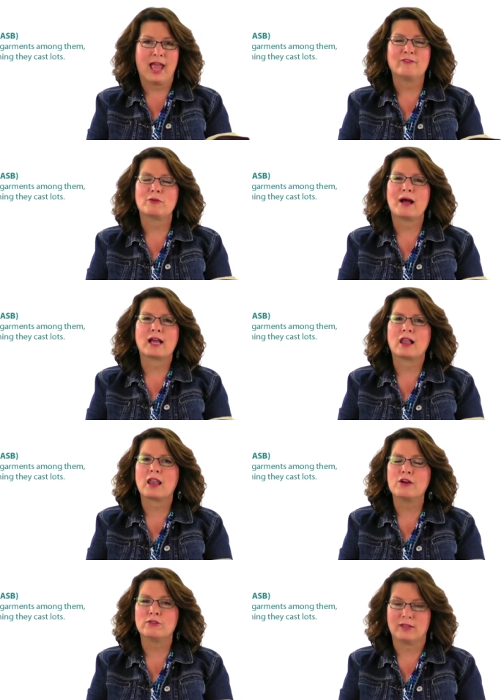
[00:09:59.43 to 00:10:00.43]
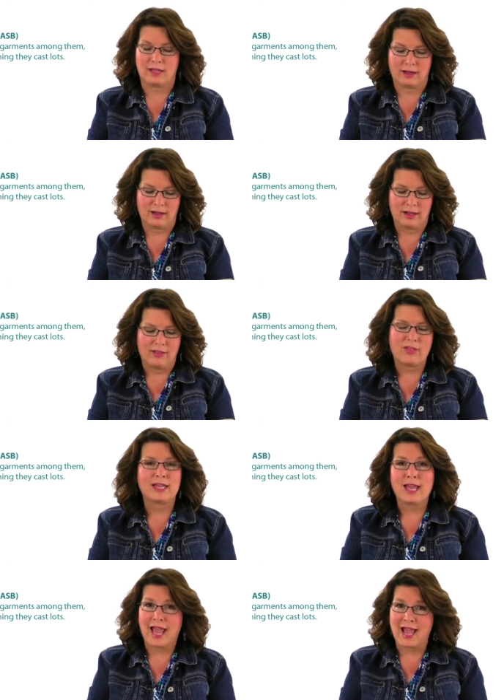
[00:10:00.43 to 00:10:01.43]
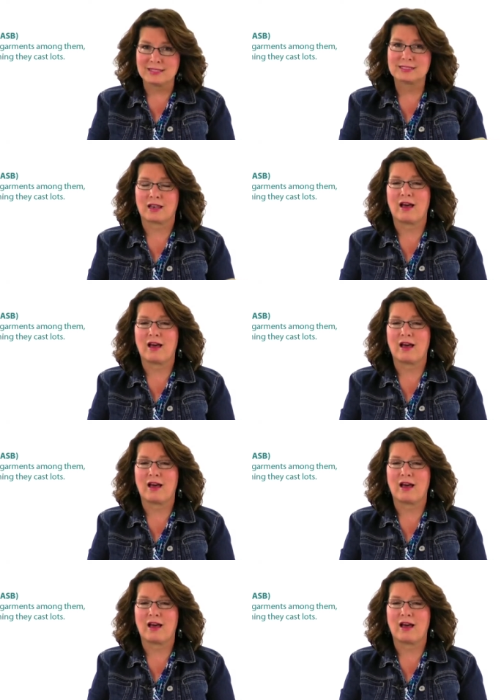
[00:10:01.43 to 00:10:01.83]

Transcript: and for my clothing they cast